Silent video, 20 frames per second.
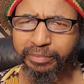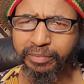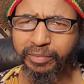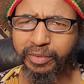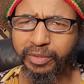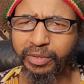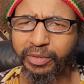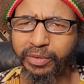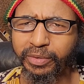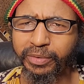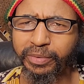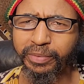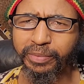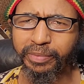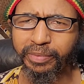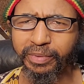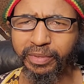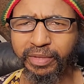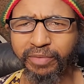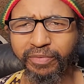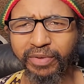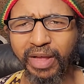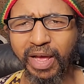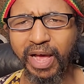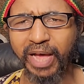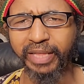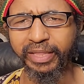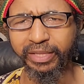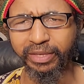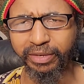you know, even
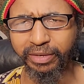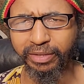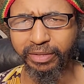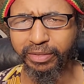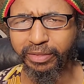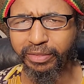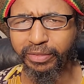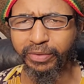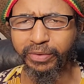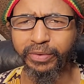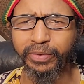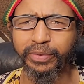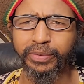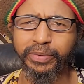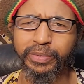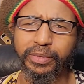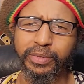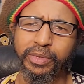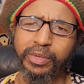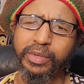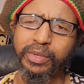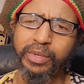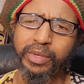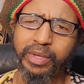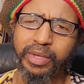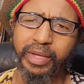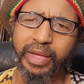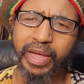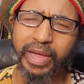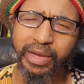hotter. So
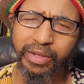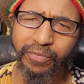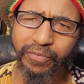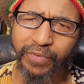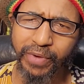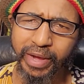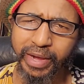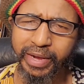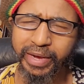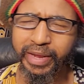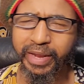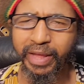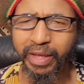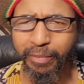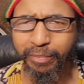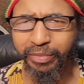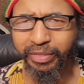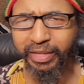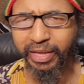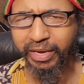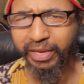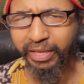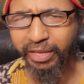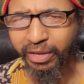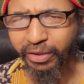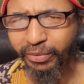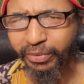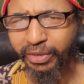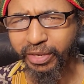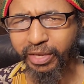any fire that I'm sending
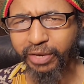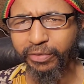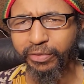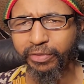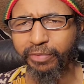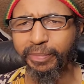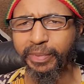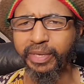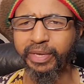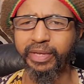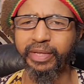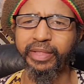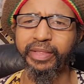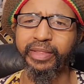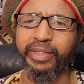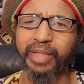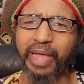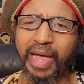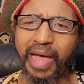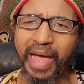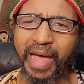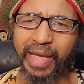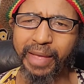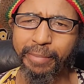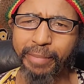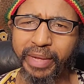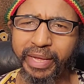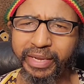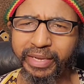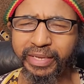out there is because I
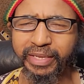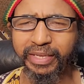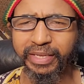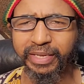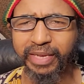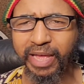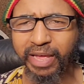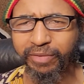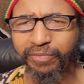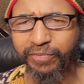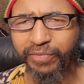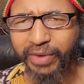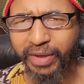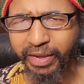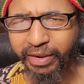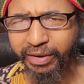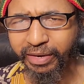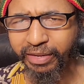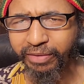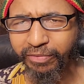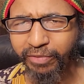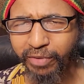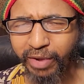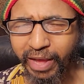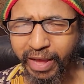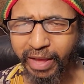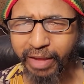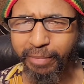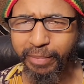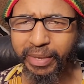man need that fire, even
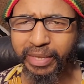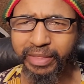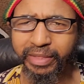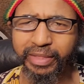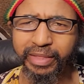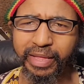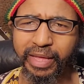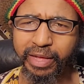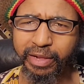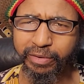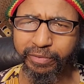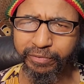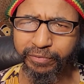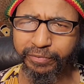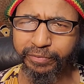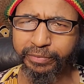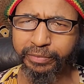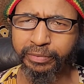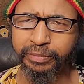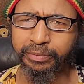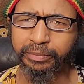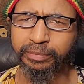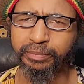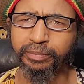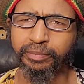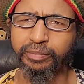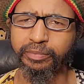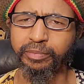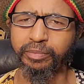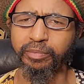I man self.
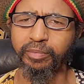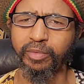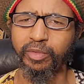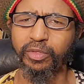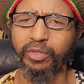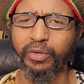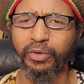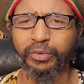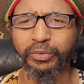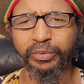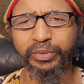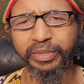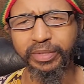So